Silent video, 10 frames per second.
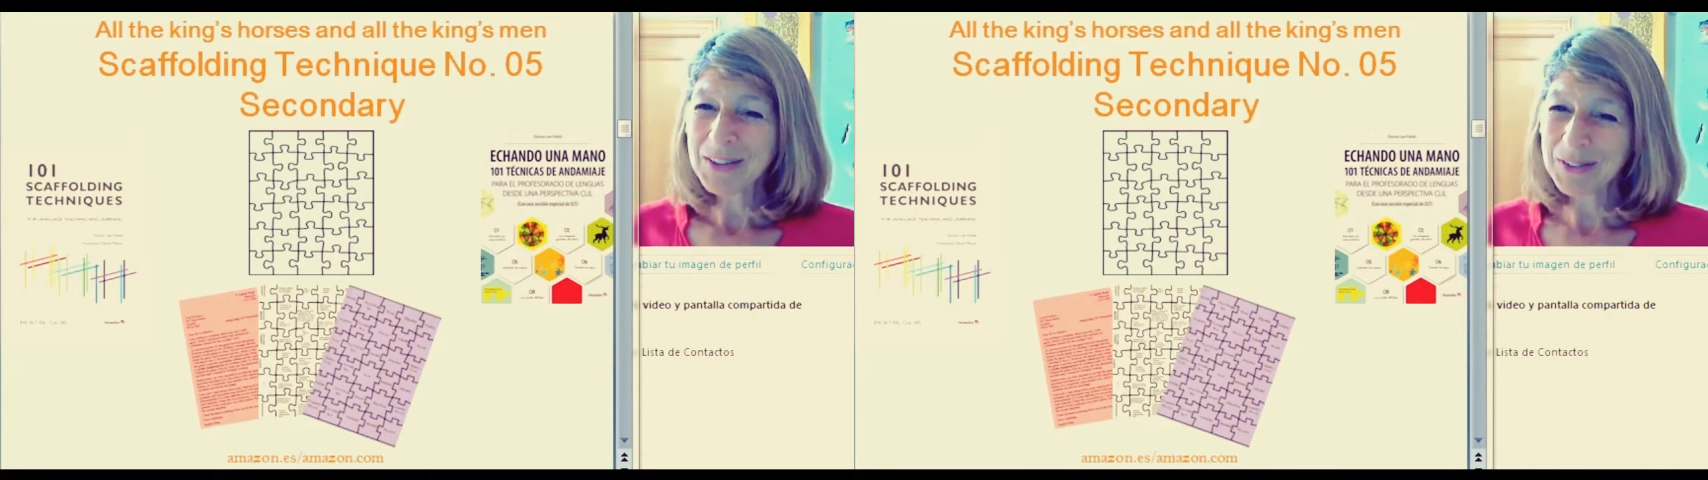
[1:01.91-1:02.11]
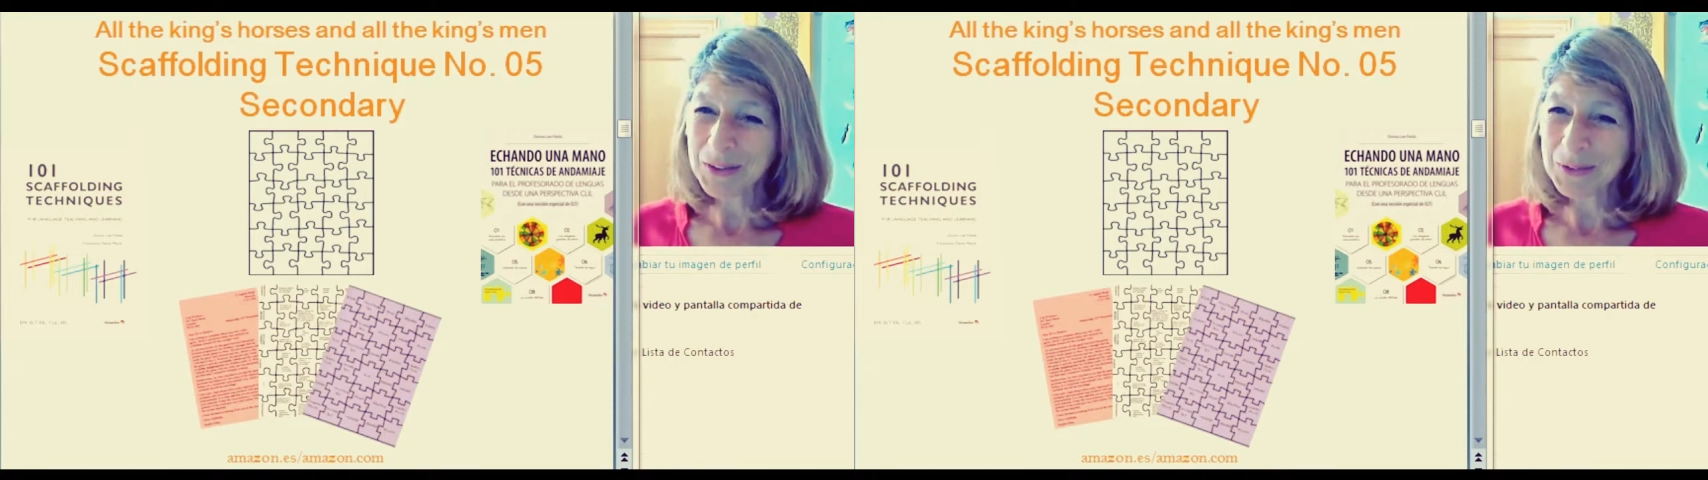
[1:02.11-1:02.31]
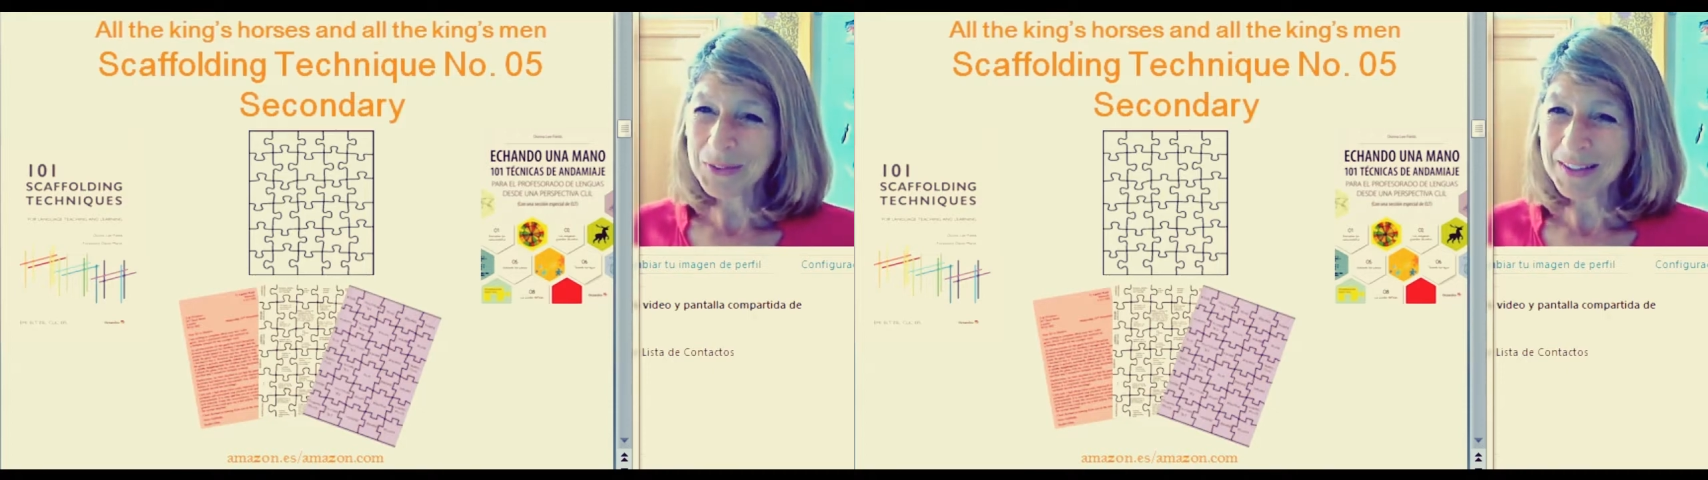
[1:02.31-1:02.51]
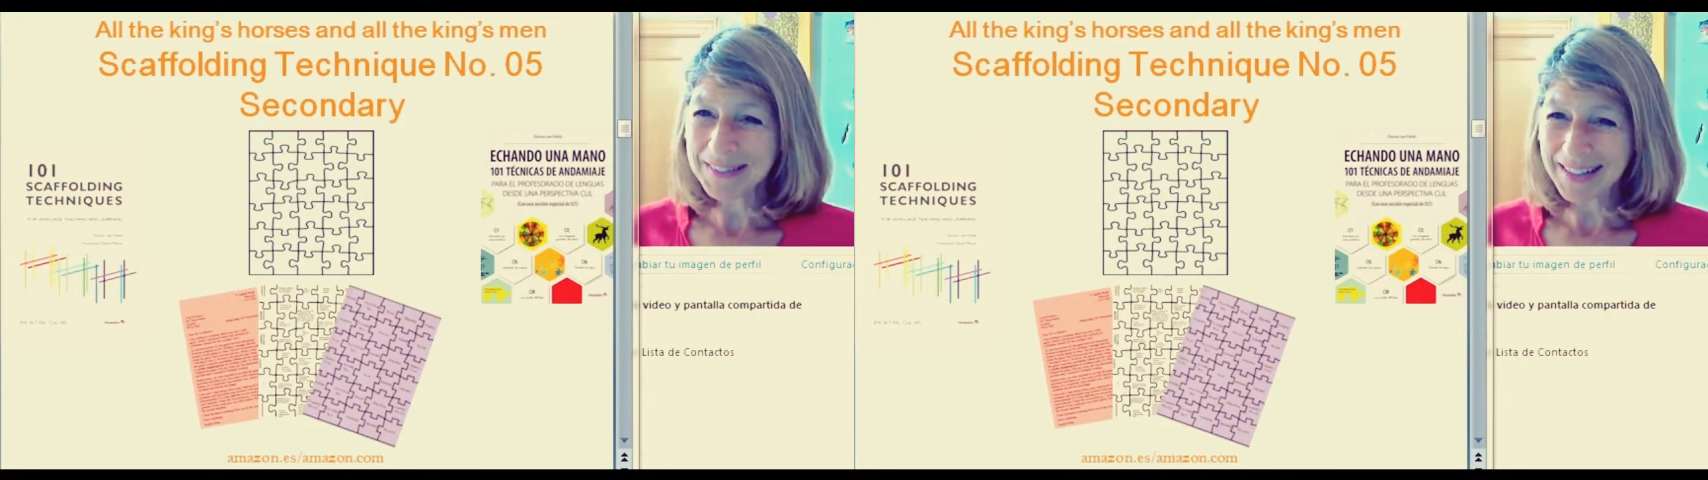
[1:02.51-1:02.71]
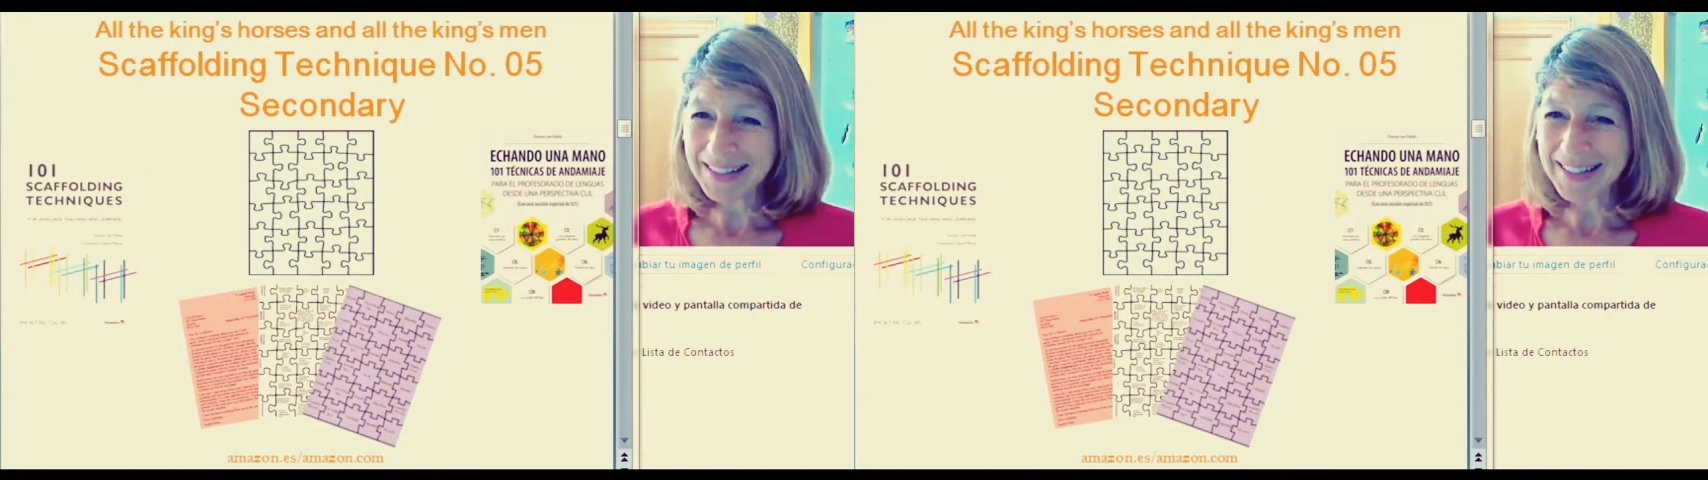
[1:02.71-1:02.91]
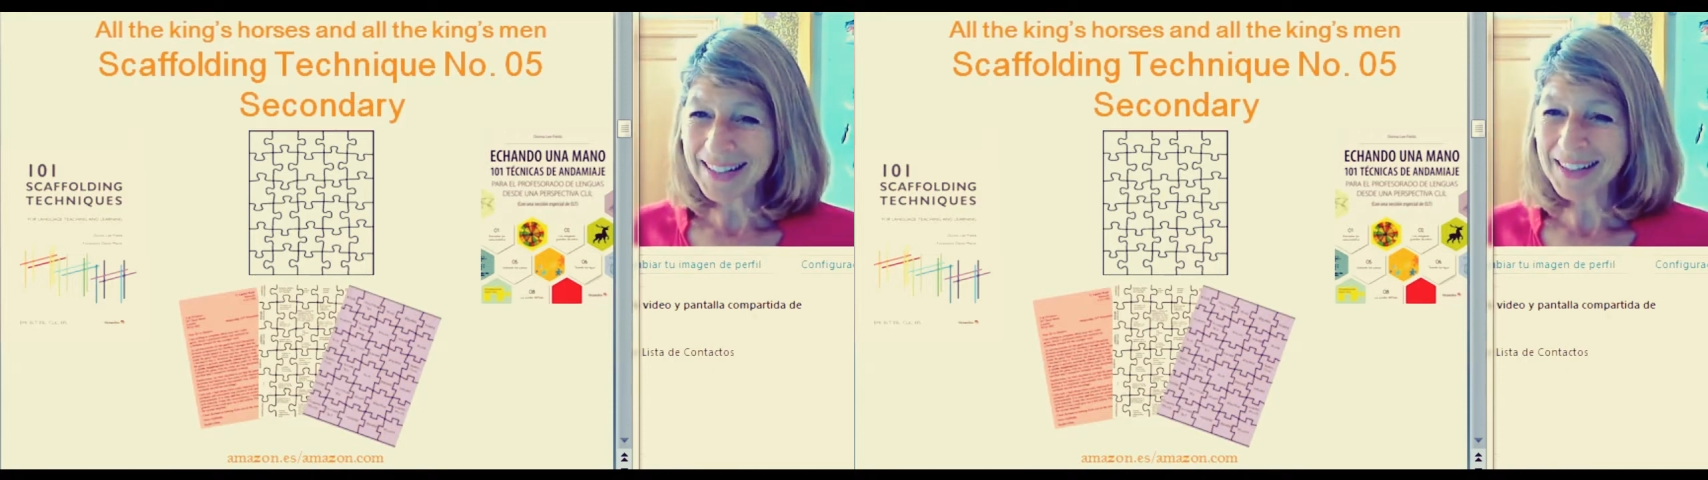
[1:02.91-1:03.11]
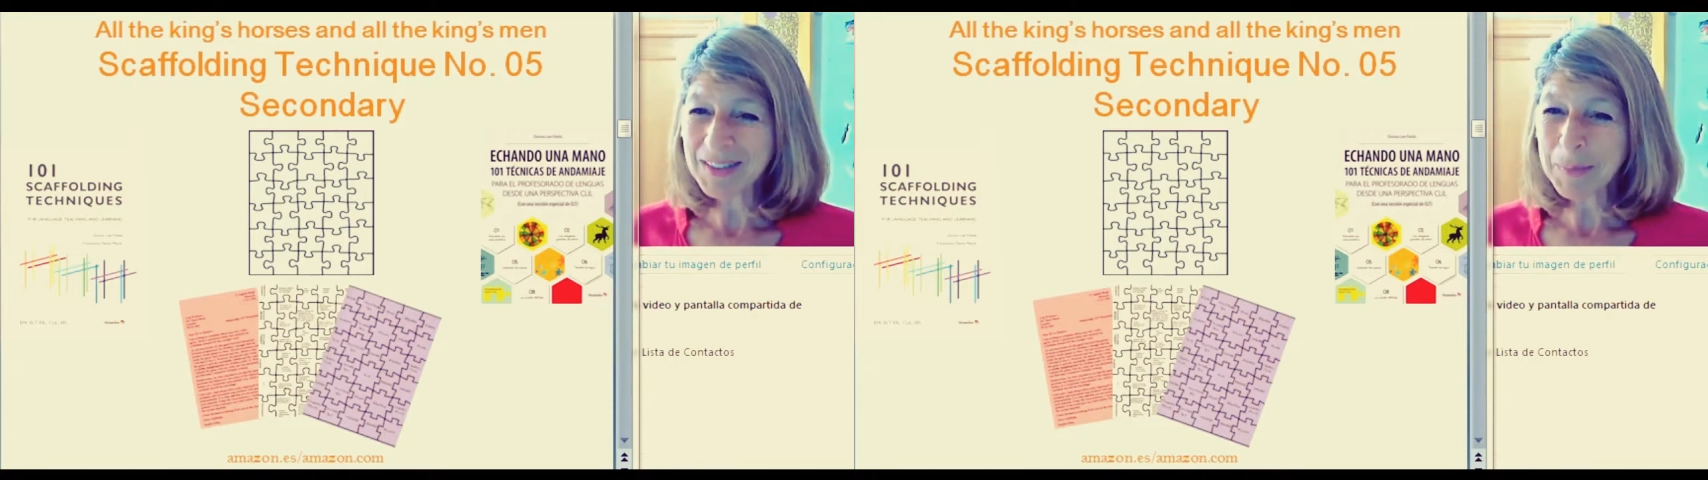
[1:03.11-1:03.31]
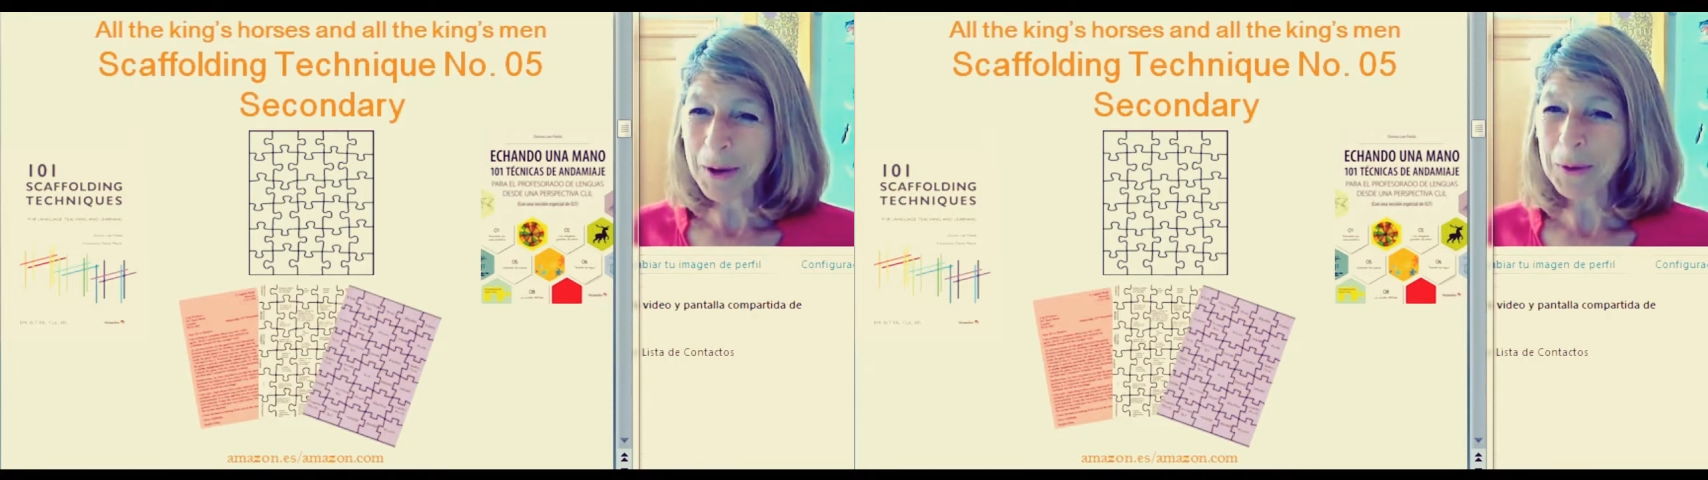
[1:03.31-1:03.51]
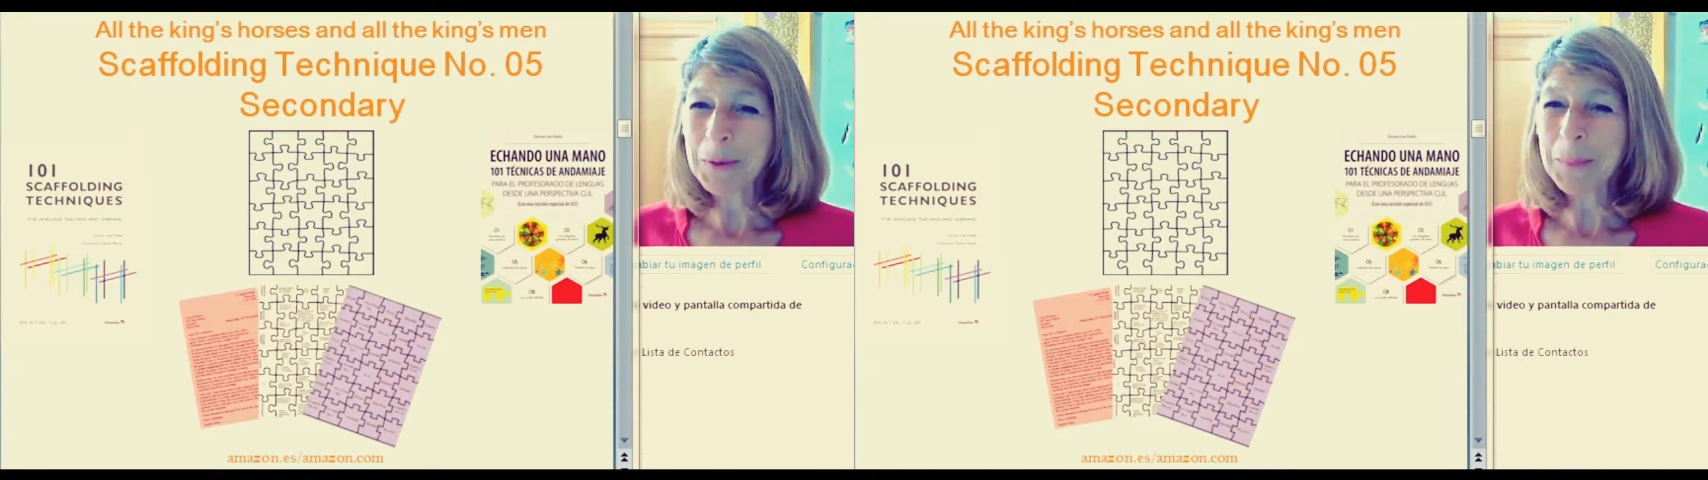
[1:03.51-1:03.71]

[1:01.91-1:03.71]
So this technique is about